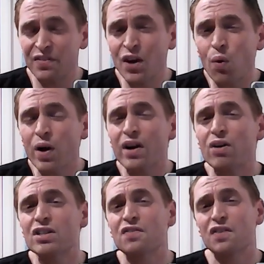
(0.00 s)
No one
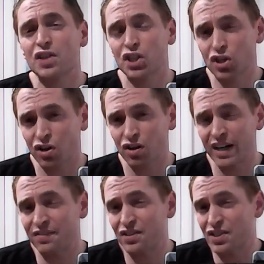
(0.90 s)
knows for sure
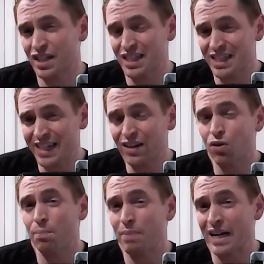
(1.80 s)
if there's a
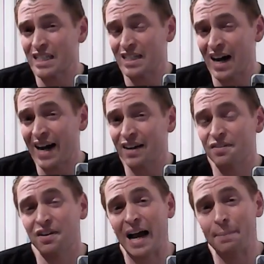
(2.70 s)
single best diet
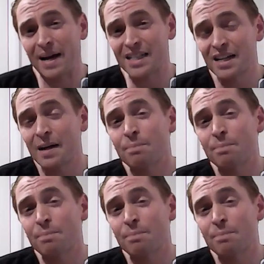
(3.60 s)
for MS,